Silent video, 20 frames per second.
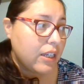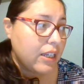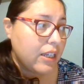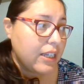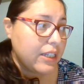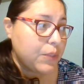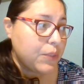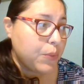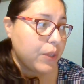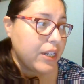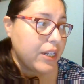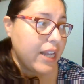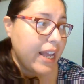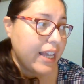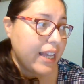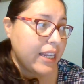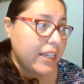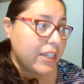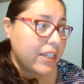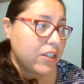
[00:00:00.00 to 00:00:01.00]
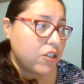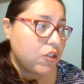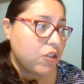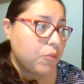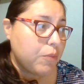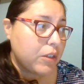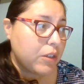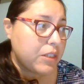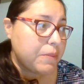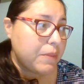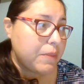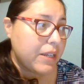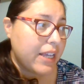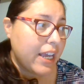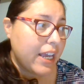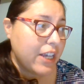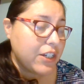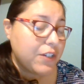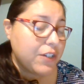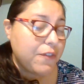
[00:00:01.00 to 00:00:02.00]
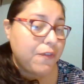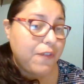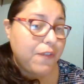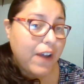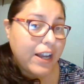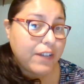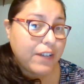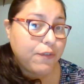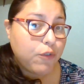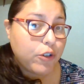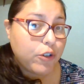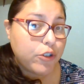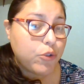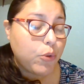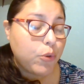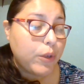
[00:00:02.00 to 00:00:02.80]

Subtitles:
is related to multiplication fact for